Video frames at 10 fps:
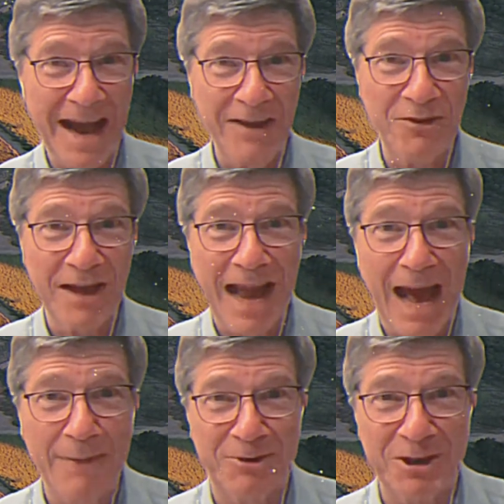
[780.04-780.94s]
said,
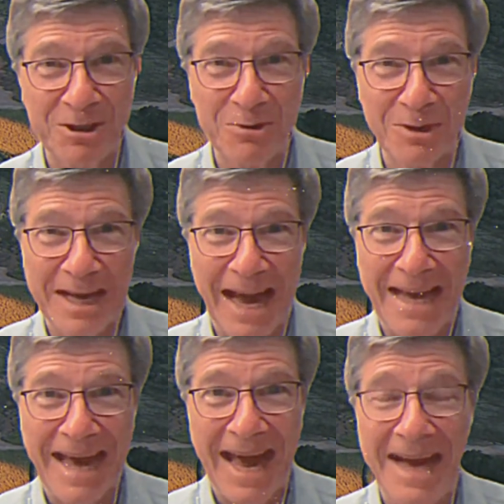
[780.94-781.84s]
absolutely, I
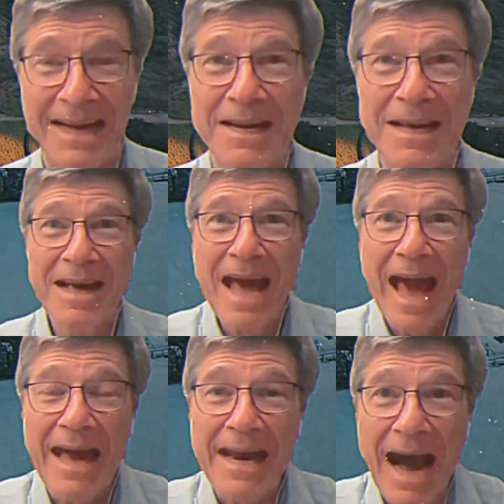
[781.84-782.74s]
can.
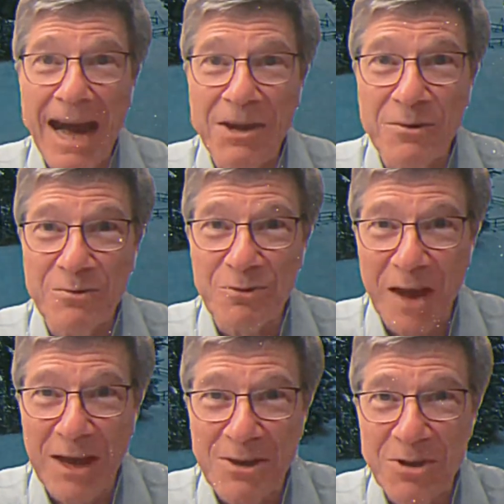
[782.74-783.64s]
And I
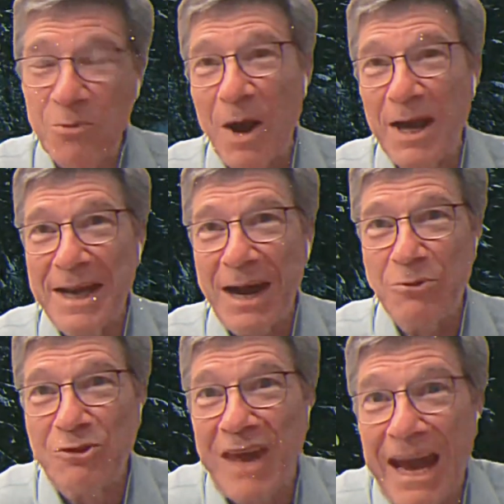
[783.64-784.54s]
said to the White
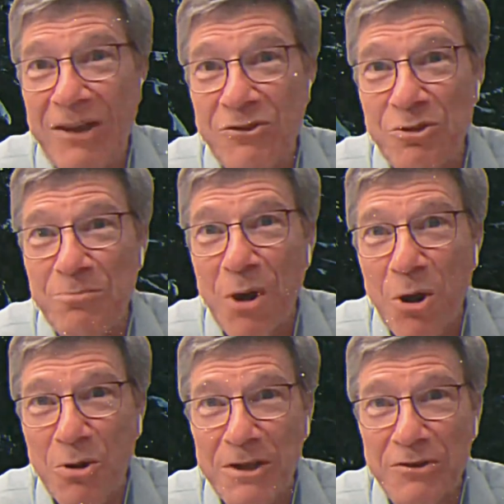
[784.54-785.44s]
House, cancel
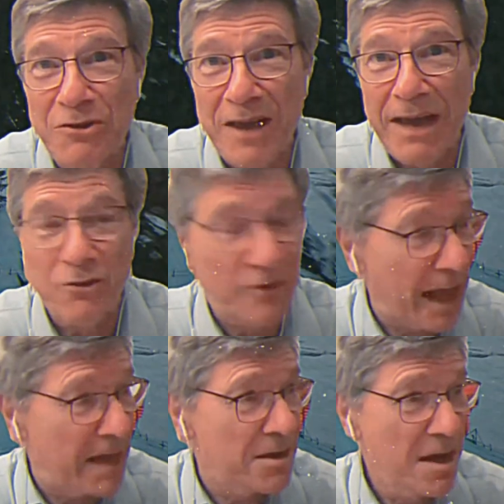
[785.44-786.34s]
Poland's debts.
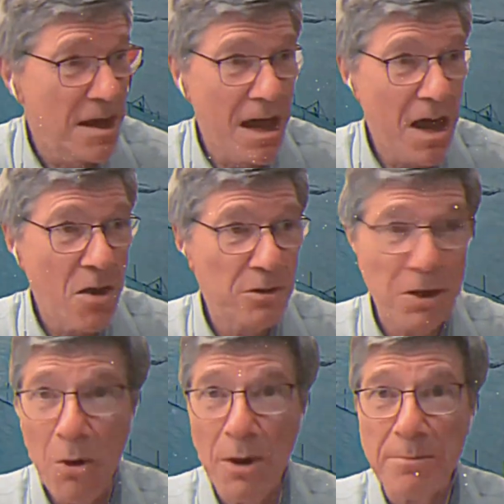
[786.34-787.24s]
And
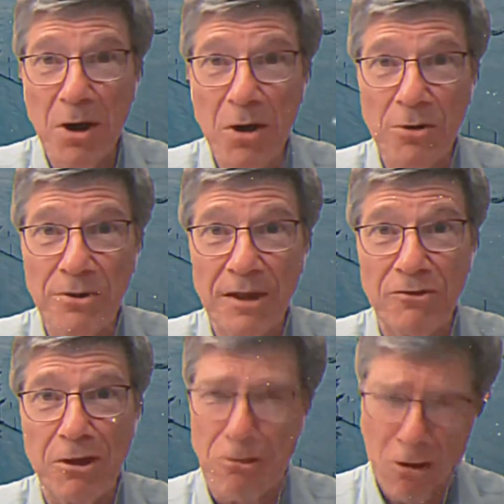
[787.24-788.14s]
lo and behold, they
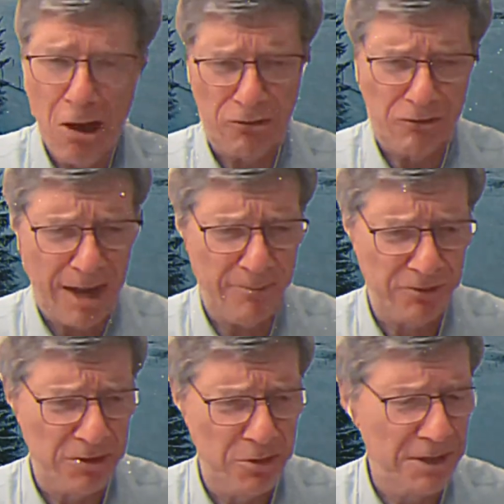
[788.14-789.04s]
said, yes,
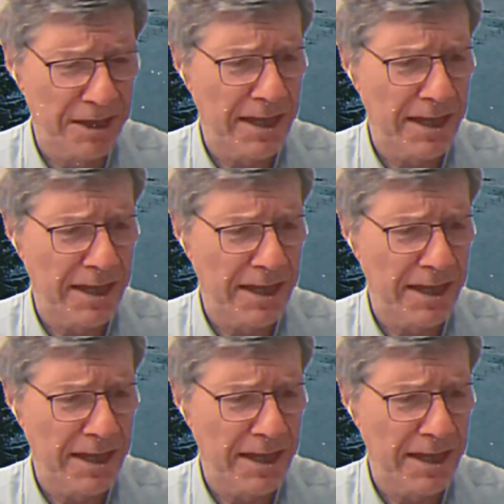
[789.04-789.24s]
absolutely. And